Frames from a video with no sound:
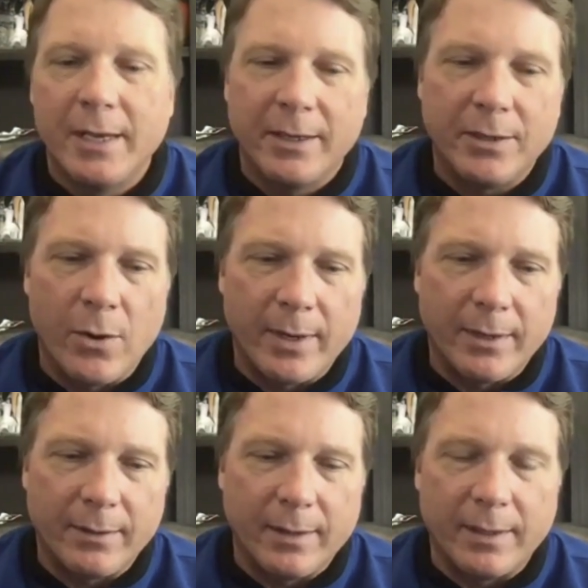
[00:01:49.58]
you know,
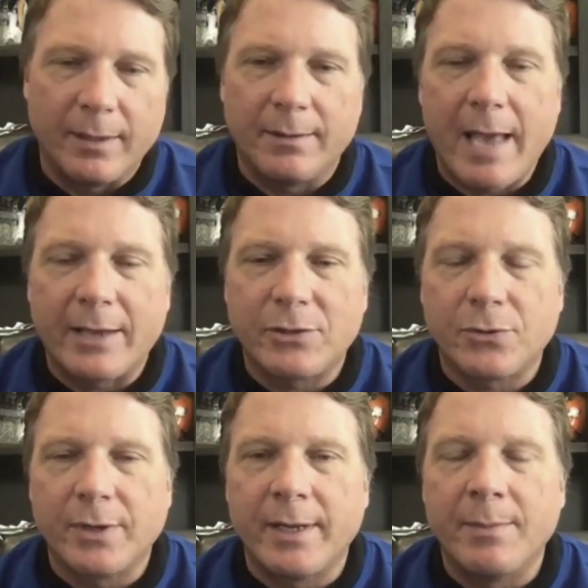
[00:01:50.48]
a, uh, a uh,
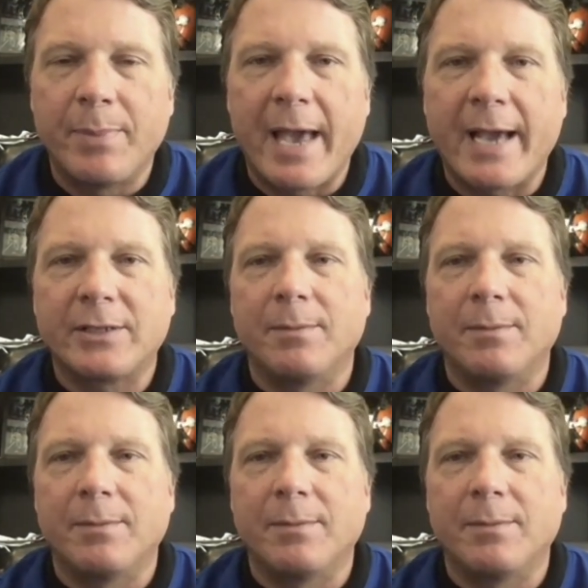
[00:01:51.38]
asteroid impacts,